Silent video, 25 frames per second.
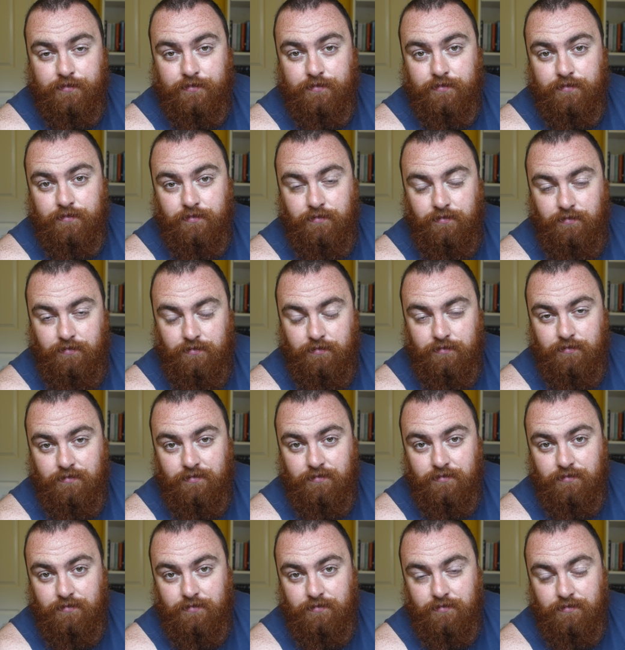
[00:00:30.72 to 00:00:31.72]

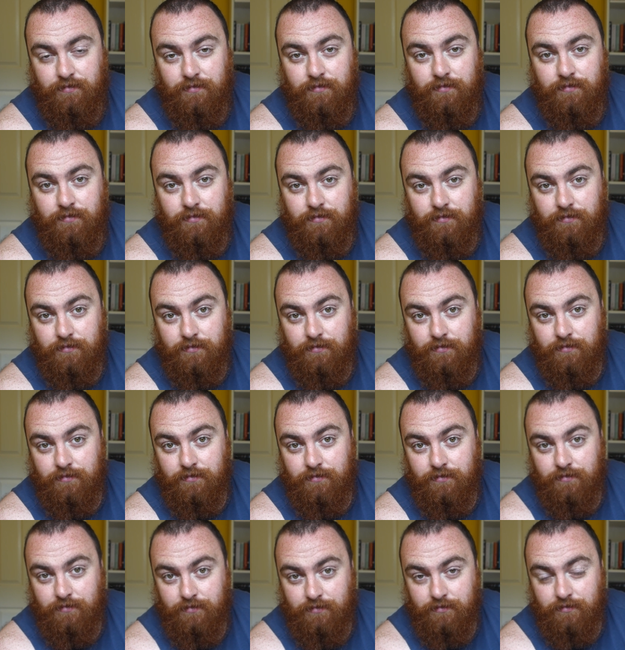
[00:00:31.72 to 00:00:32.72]

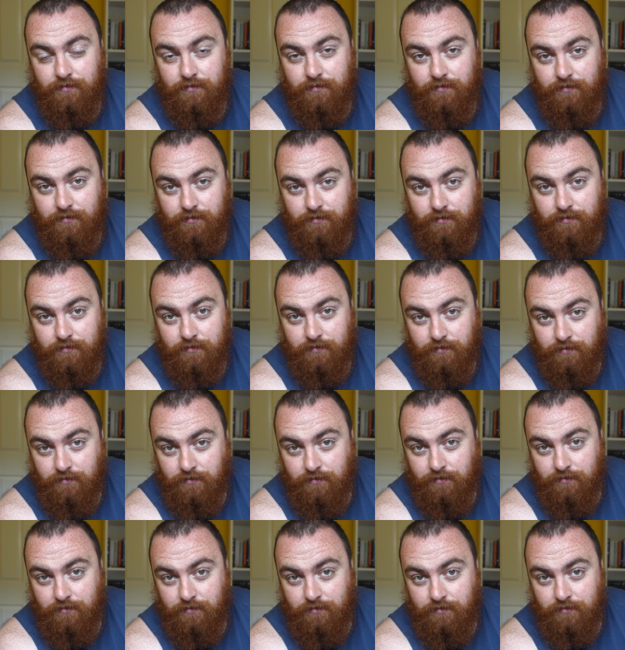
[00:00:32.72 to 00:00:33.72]

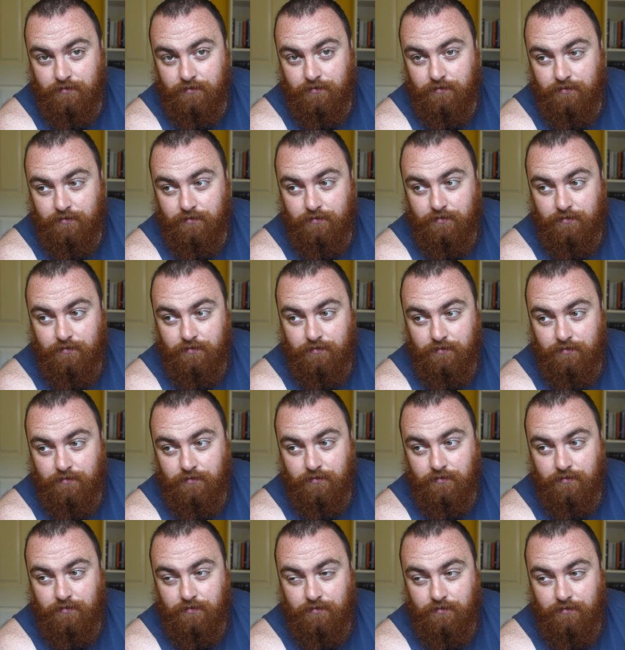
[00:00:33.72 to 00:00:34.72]

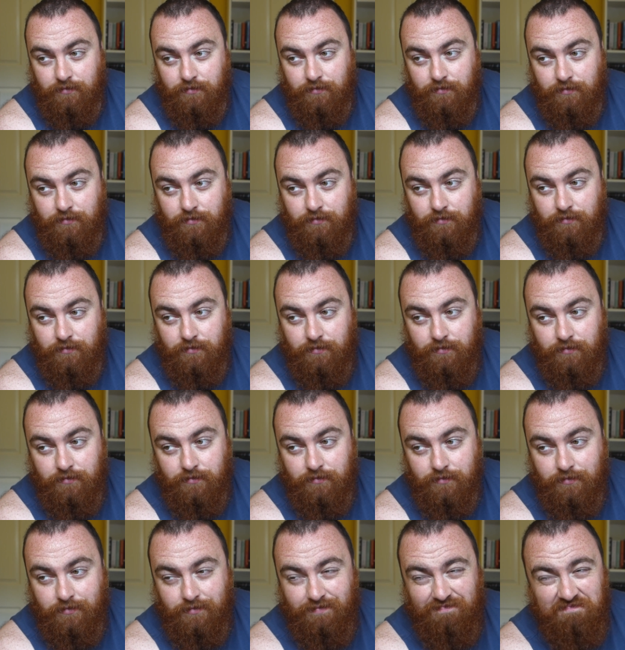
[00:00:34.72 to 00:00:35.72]

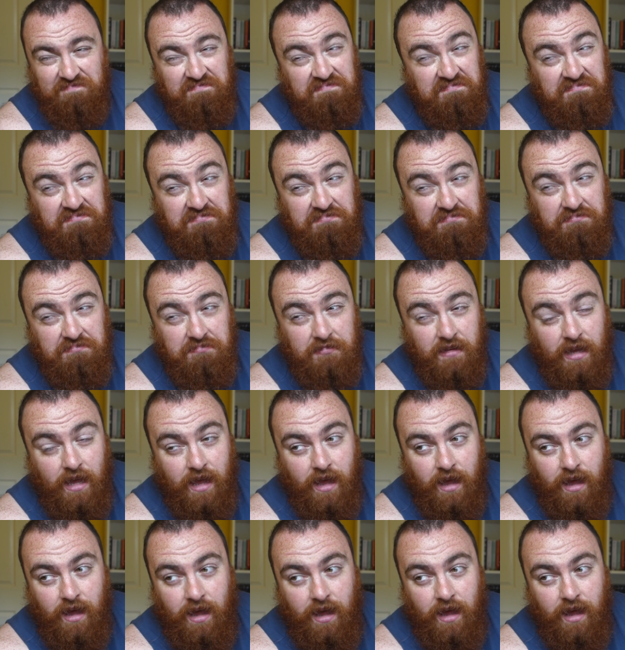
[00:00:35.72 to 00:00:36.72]

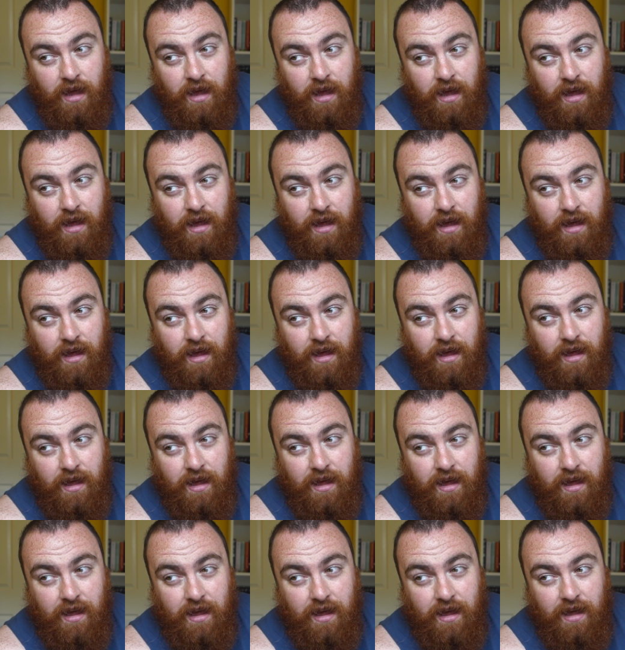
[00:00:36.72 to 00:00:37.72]

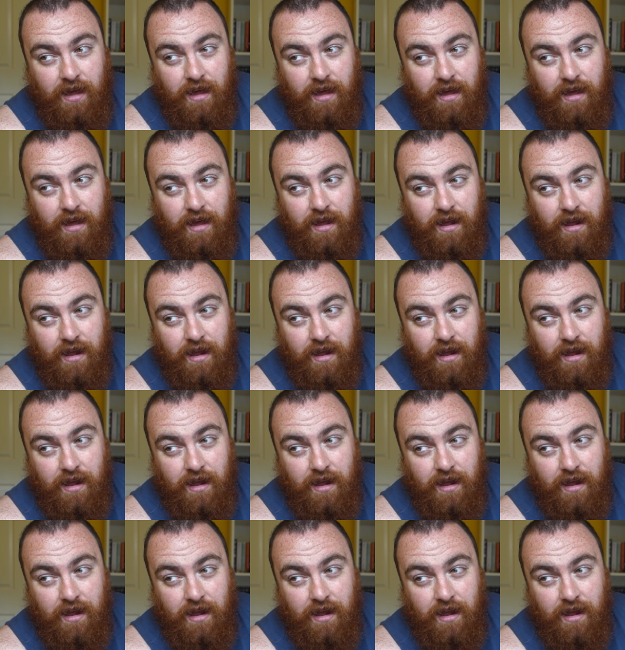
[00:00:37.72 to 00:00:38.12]
Nobody speaks.